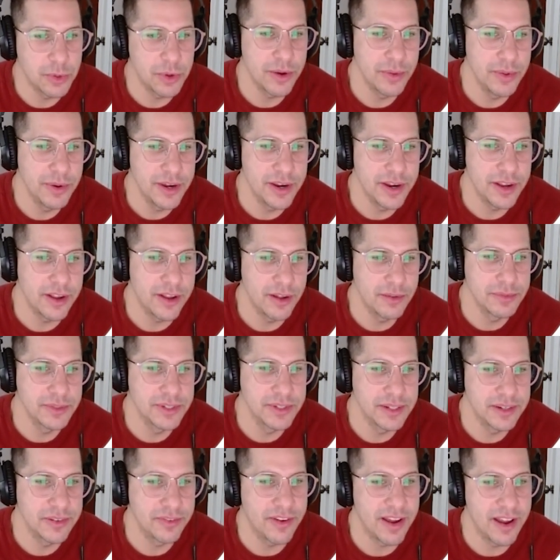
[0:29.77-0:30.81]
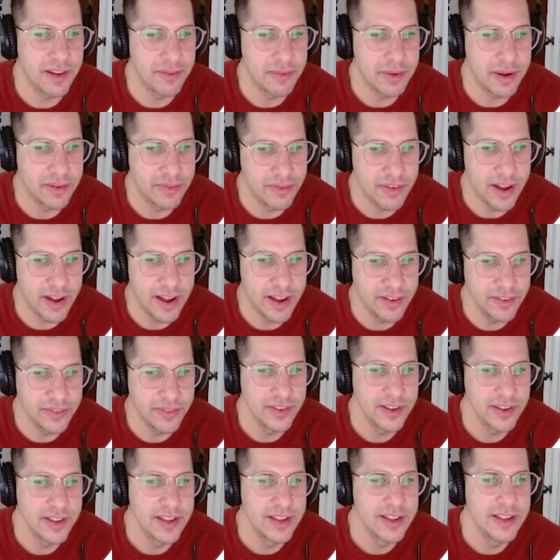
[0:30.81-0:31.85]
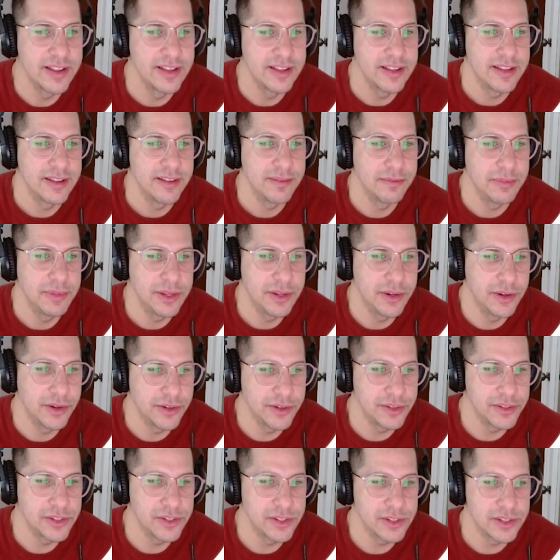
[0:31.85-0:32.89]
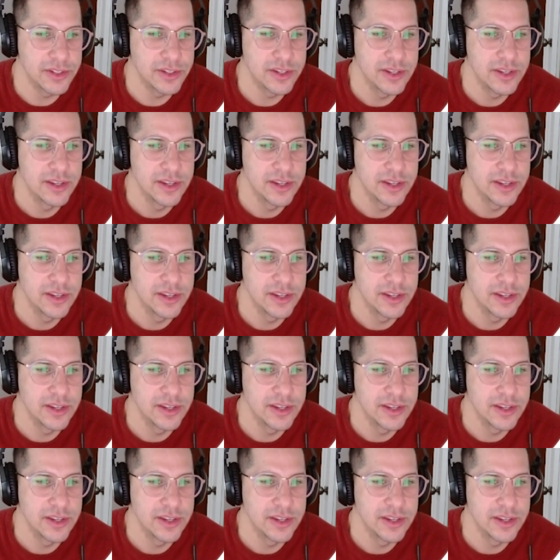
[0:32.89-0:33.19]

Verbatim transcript: Arena comes in 5x5 meters,